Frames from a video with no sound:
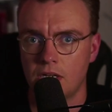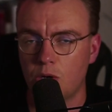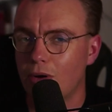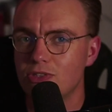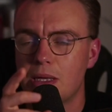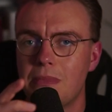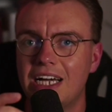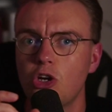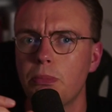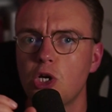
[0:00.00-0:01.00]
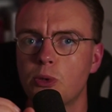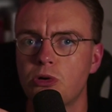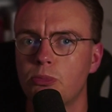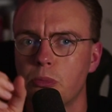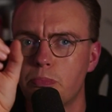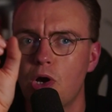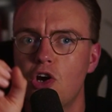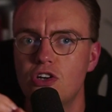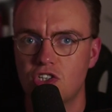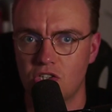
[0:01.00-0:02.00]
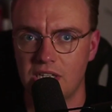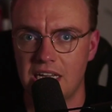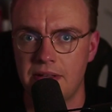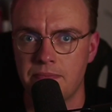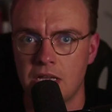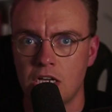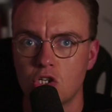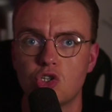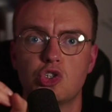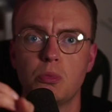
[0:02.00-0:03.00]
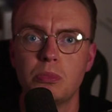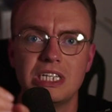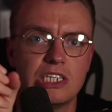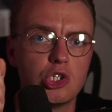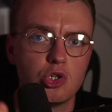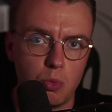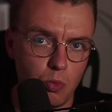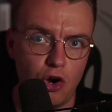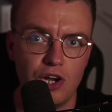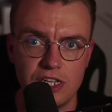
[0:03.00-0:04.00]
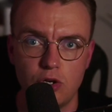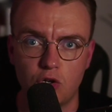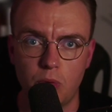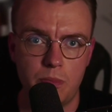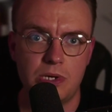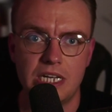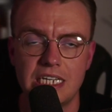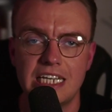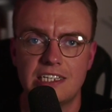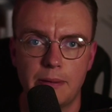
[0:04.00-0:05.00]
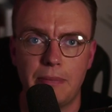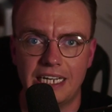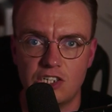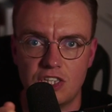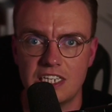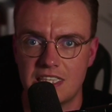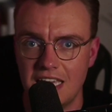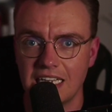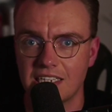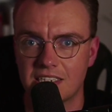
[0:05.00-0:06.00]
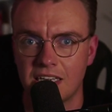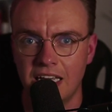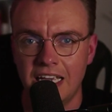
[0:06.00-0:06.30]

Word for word: And whilst they might not be your problem personally, somebody somewhere in your company needs to manage these things.